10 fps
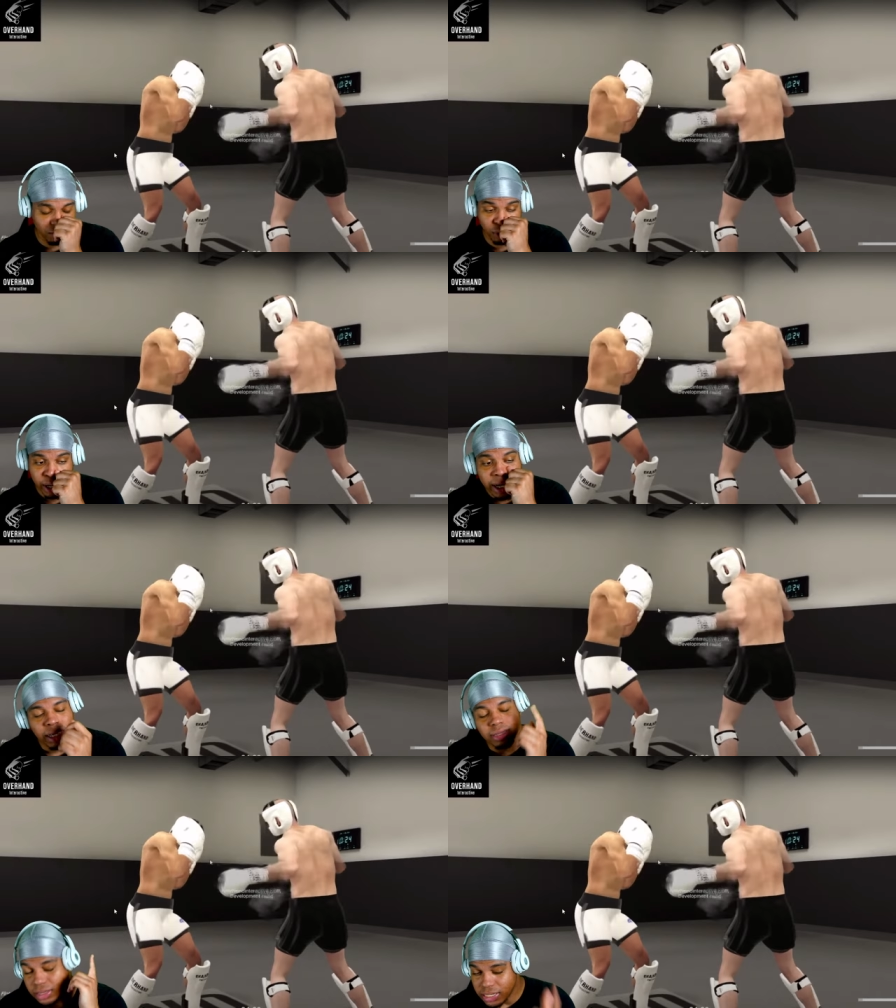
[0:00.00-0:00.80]
for.
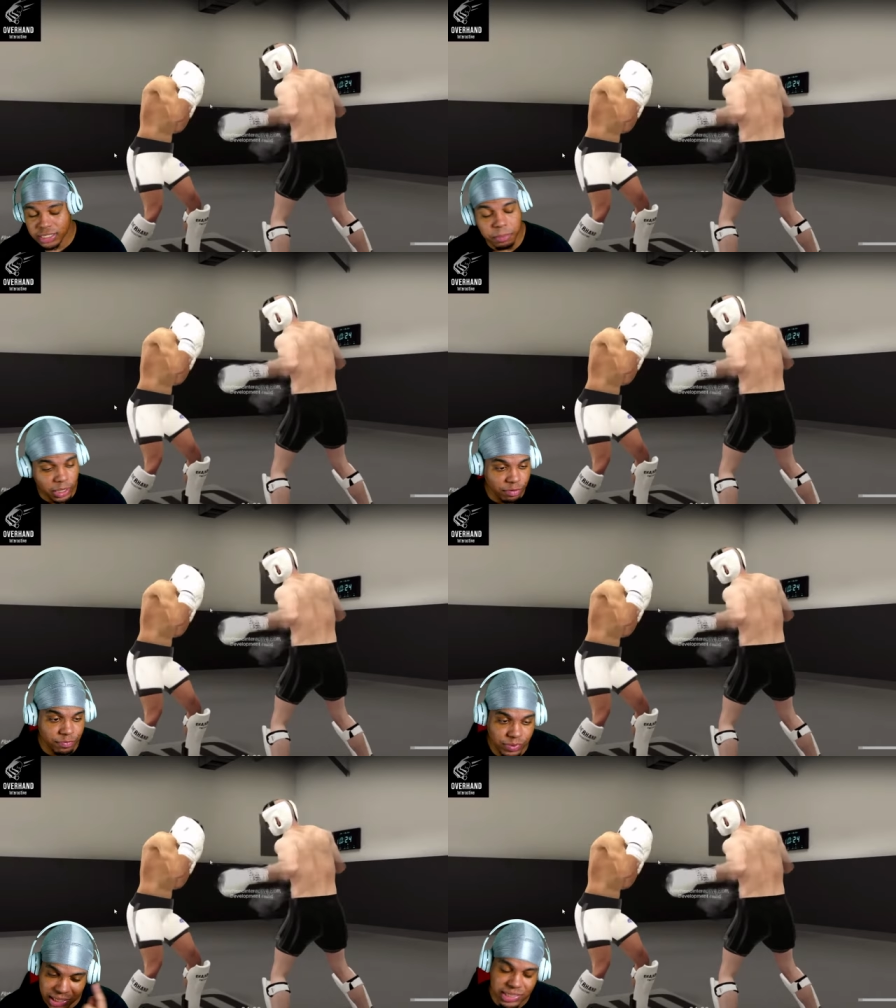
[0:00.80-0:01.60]
These mother
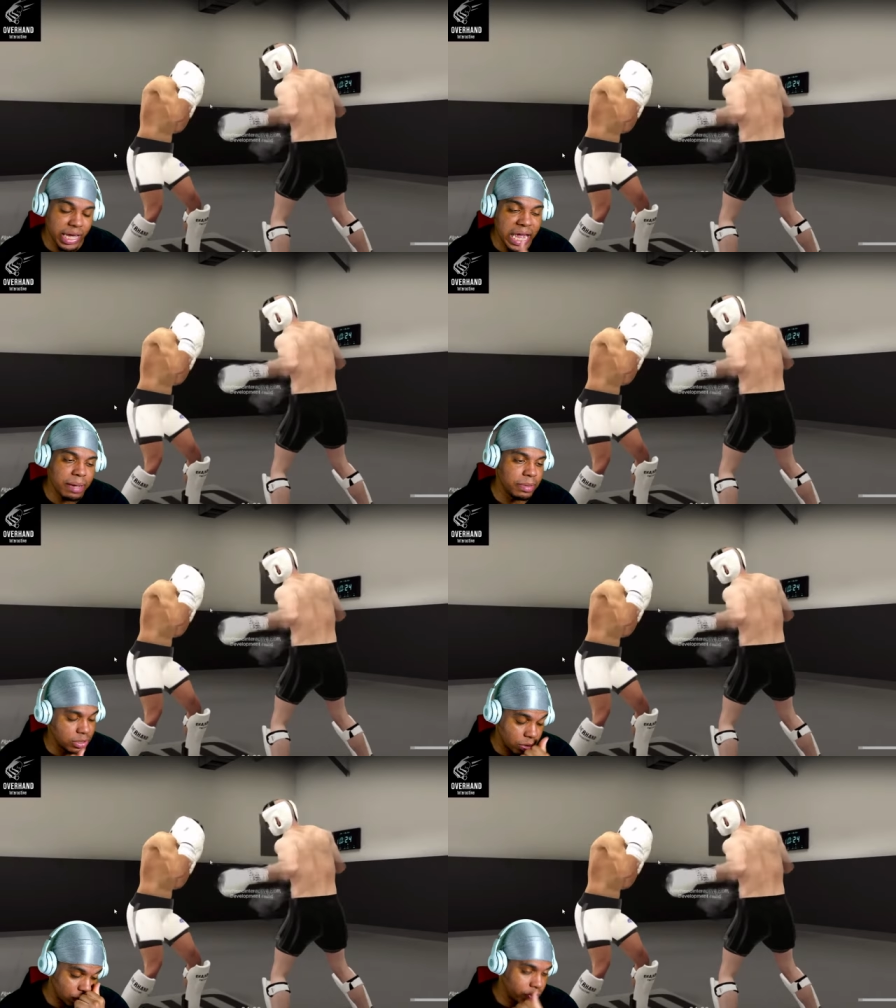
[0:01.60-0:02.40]
this game
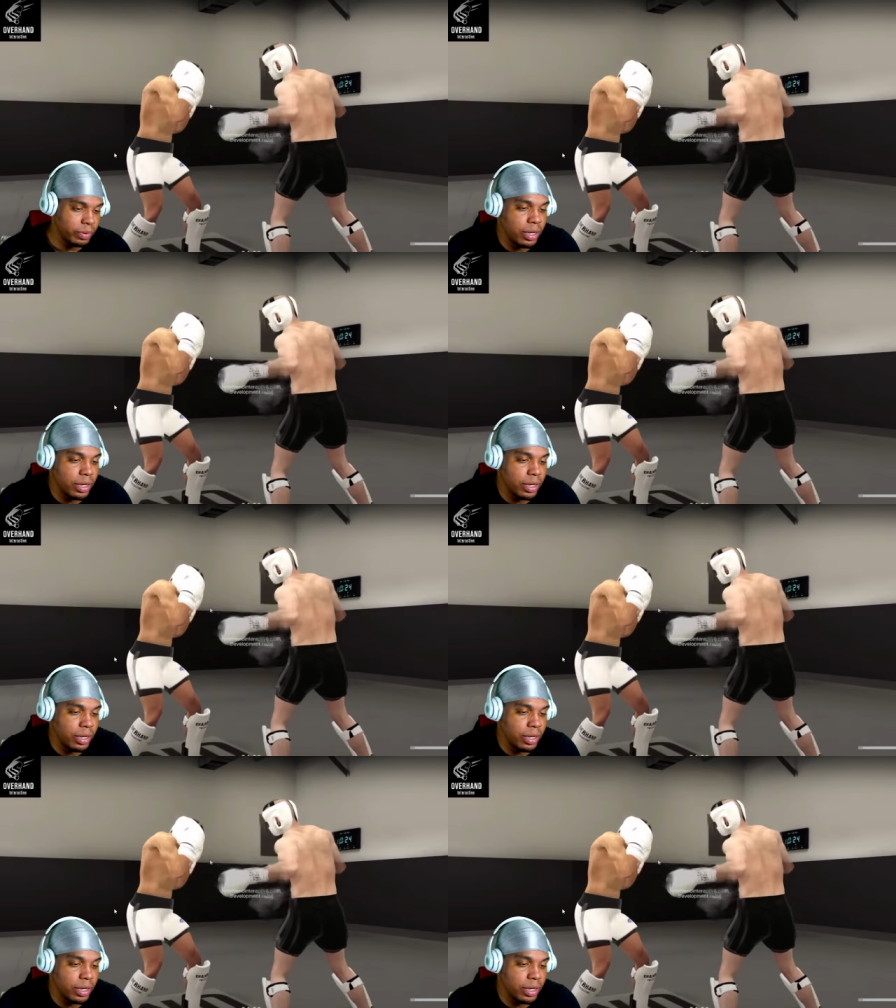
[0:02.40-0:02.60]
is gonna do